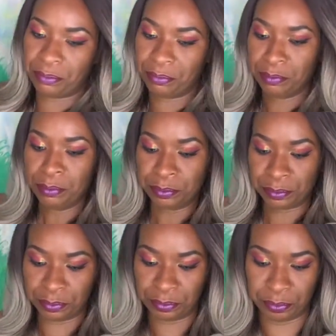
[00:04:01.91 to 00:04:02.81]

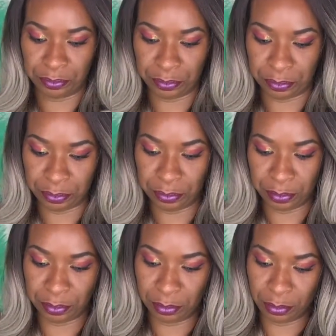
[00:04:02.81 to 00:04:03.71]

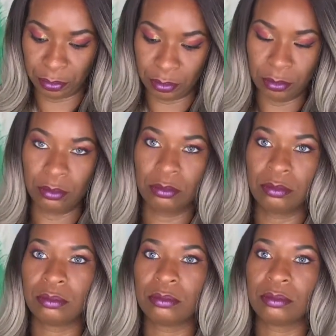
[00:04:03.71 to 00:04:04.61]

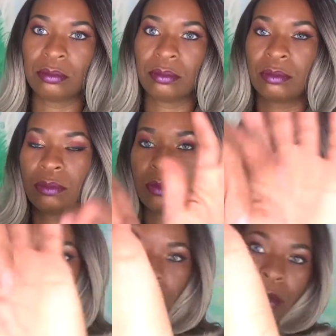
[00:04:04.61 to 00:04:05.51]

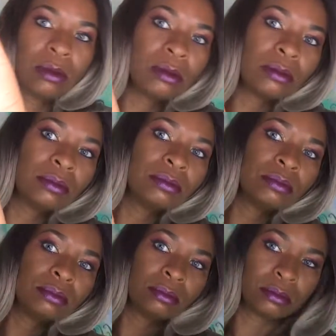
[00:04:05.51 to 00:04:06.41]

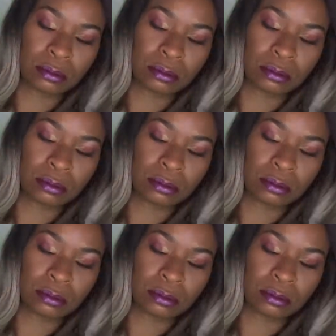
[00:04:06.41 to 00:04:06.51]
(silence)